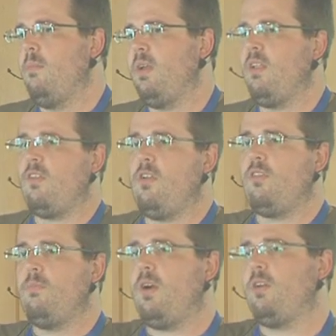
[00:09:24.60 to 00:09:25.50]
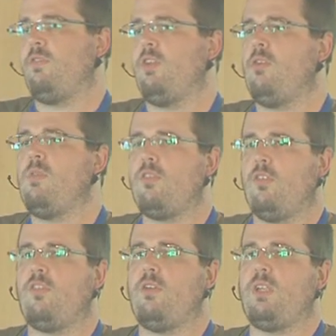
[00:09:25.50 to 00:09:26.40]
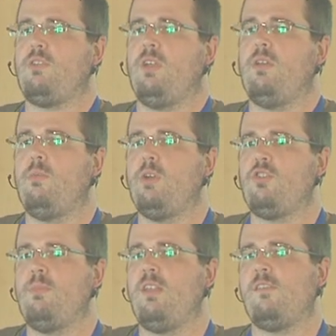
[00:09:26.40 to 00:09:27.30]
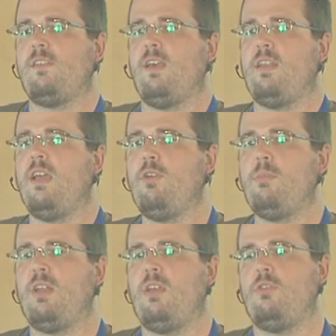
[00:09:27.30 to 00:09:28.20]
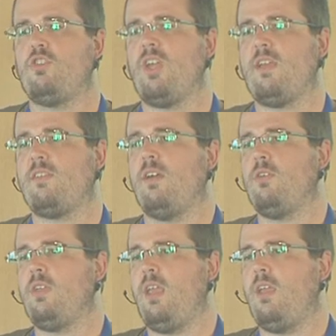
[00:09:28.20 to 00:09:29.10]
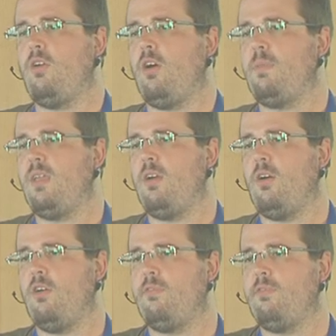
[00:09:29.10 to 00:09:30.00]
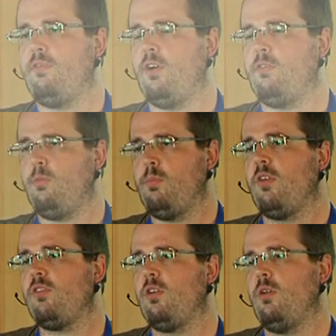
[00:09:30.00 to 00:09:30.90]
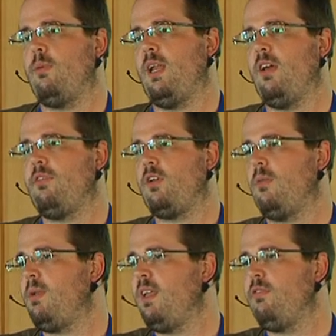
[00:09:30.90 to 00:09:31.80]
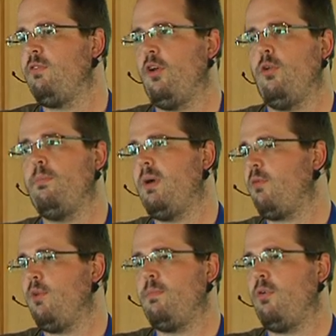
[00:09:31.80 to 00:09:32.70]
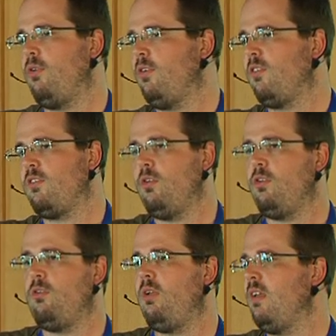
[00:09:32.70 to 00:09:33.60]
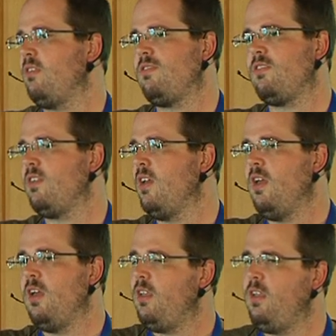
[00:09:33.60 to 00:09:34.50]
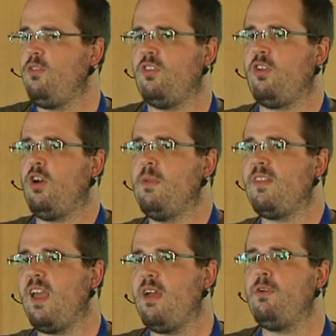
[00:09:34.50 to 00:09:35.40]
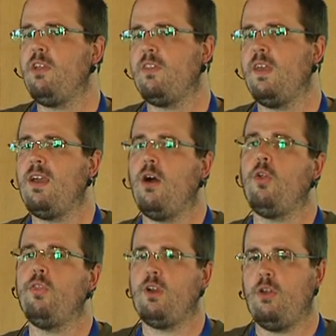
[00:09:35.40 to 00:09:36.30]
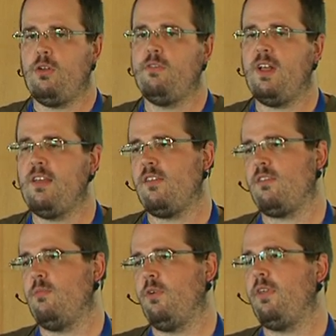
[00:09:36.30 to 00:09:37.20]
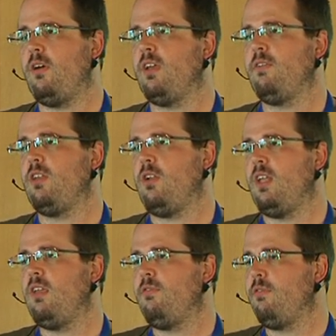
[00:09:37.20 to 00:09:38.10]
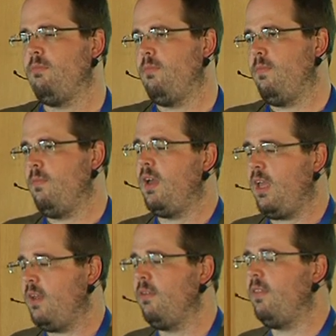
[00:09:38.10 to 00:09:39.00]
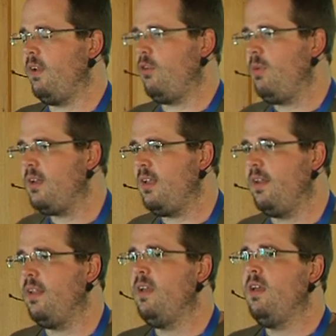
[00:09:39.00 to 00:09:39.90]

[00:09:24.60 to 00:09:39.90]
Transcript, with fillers: but it's also part of the normal source directory, which means that everybody who checks out a copy of, of the repository will have the complete firm bug reports, to-do lists, user comments, everything on their local file system without having to leave, again, their command line,